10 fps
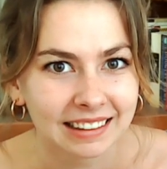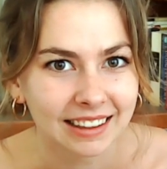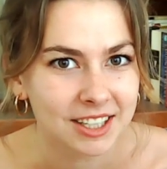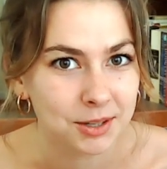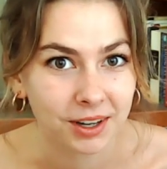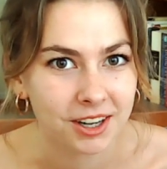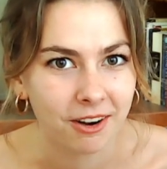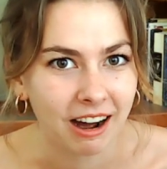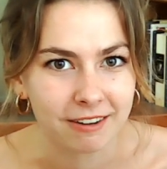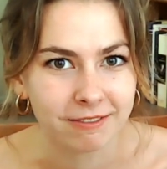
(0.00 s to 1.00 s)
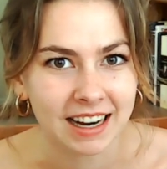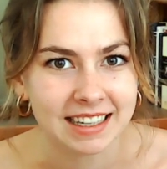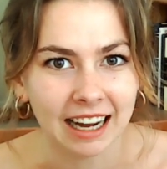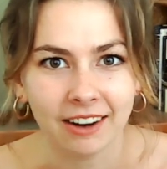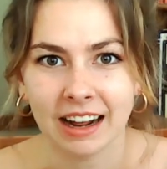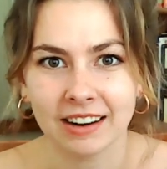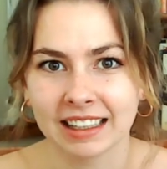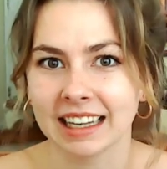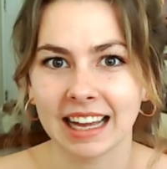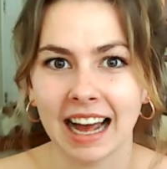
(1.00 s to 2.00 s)
do you want to know how to find out how to
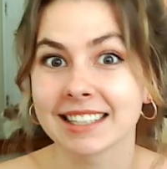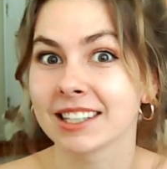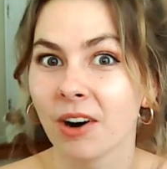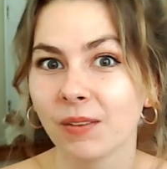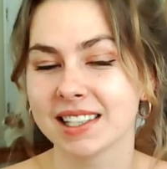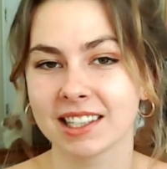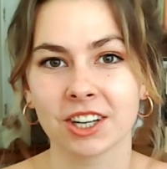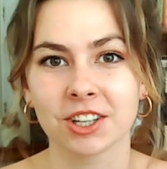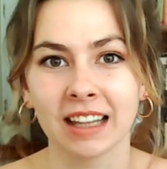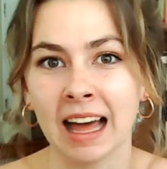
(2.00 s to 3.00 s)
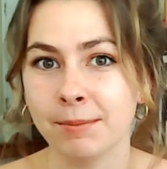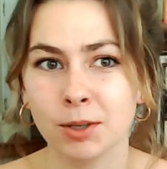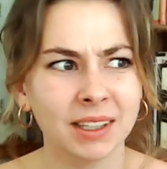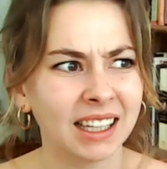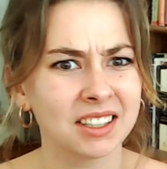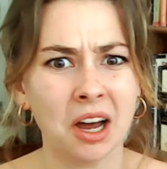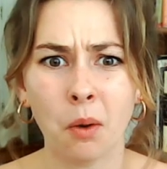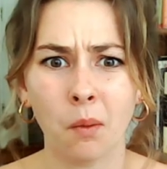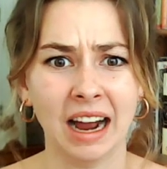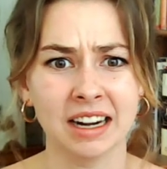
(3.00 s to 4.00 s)
get a cat to always sit on your lap? You'd be like, no,
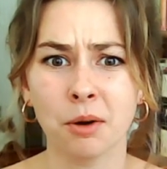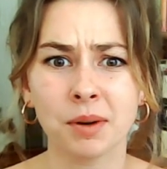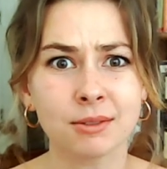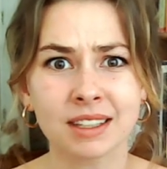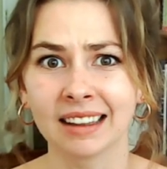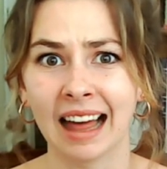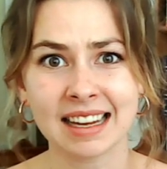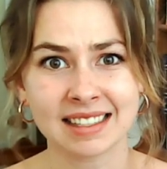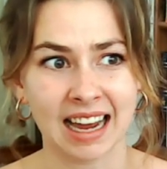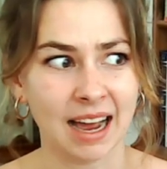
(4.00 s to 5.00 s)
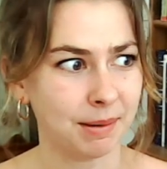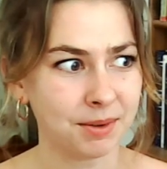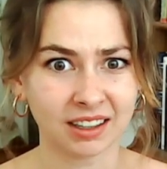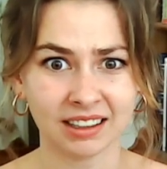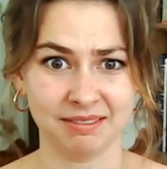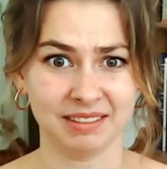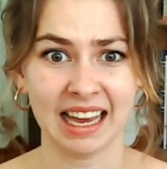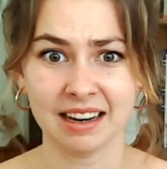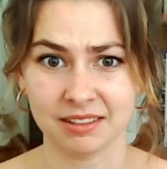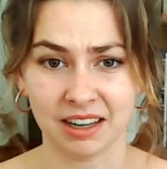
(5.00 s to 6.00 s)
I know what you did last time. I'm not going to
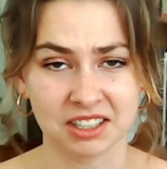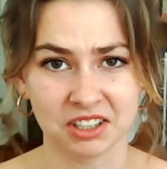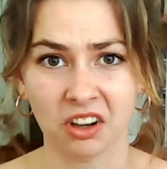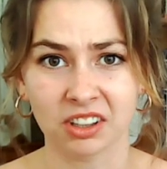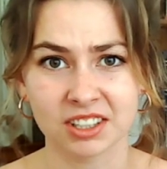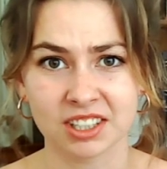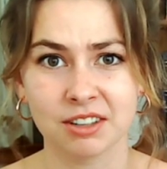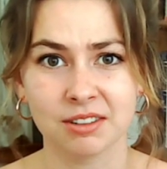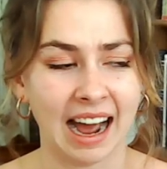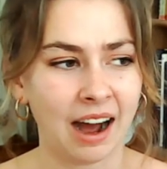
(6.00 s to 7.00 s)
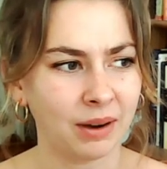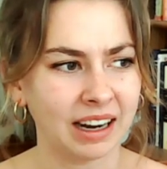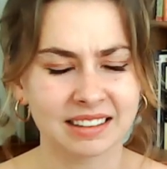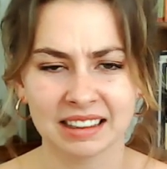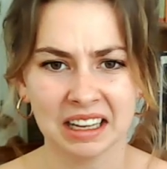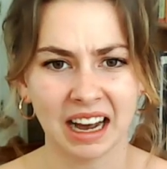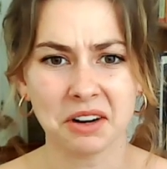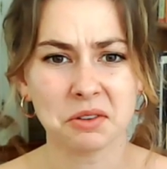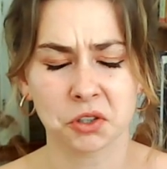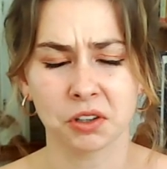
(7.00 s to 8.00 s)
get $1 to you now. I
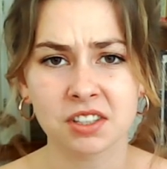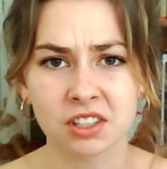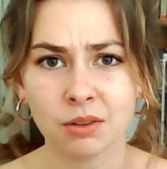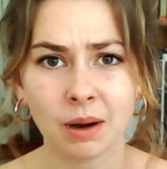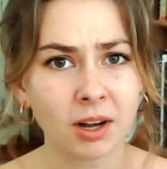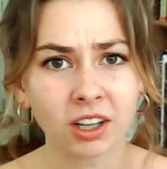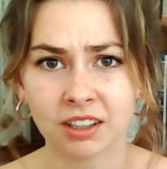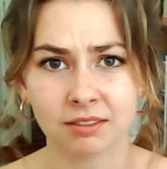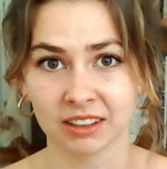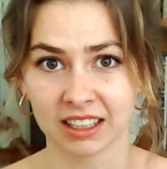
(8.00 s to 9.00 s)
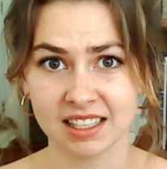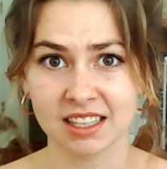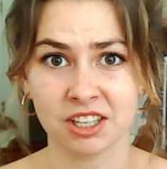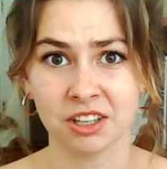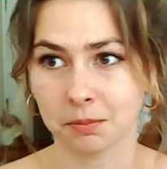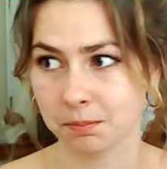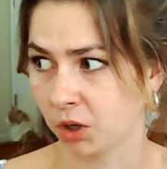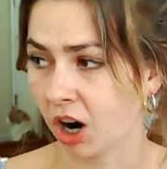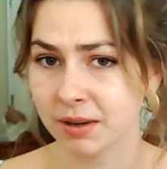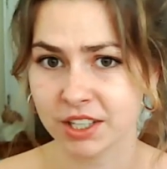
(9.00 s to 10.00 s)
don't trust you. I'm not going to listen to your
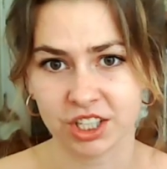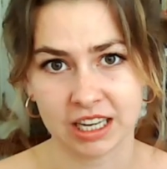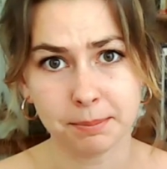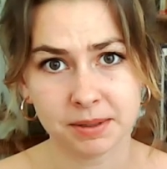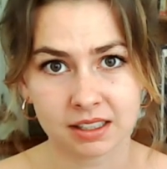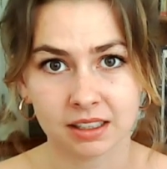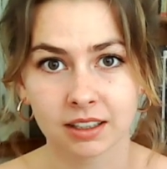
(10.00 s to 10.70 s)
garbage tips.